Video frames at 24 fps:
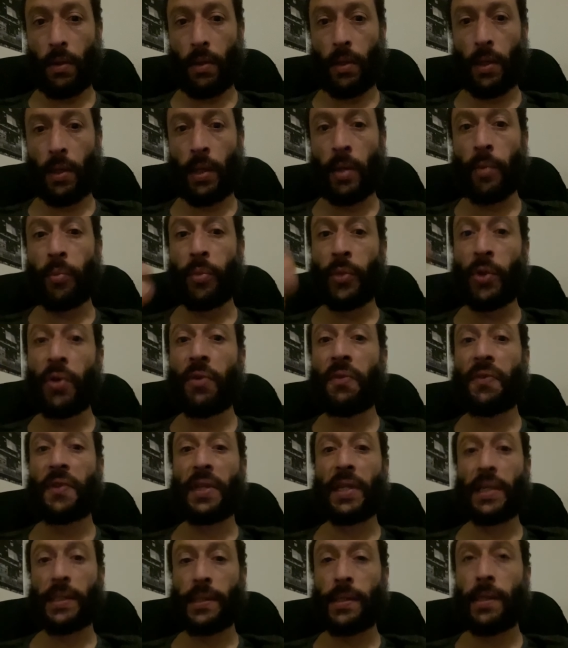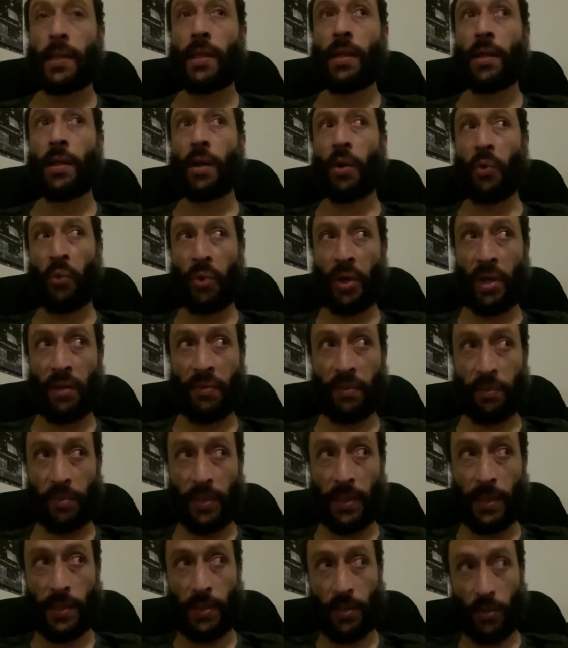it moved the seed away from
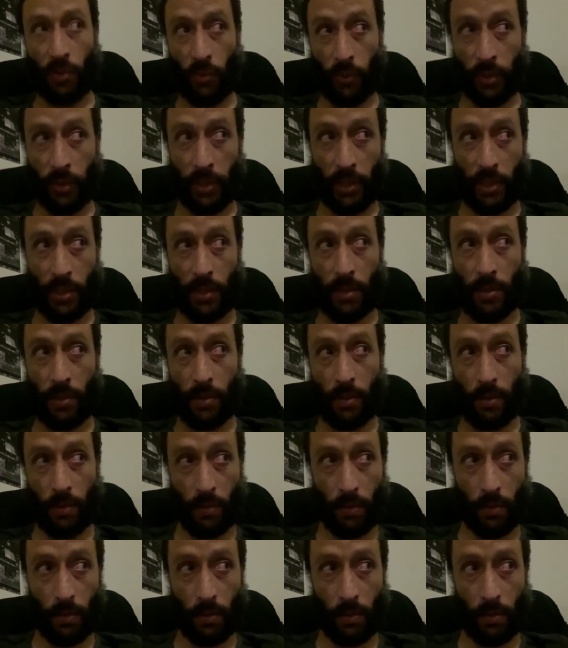the source.